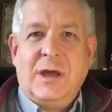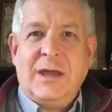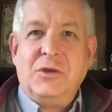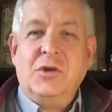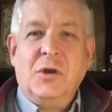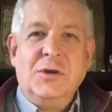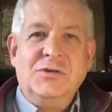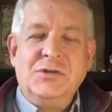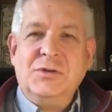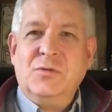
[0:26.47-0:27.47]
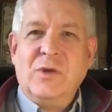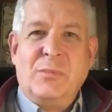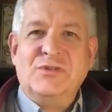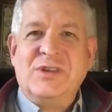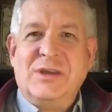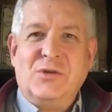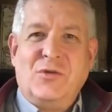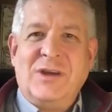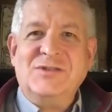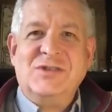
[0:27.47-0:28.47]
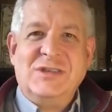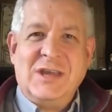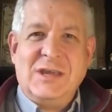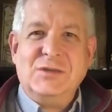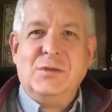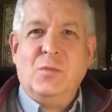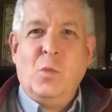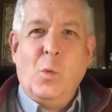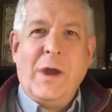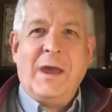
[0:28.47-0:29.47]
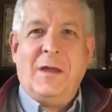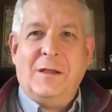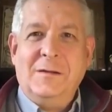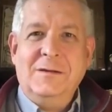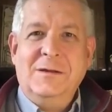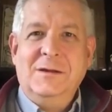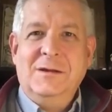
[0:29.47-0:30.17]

I encourage you to represent Christ's kingdom well.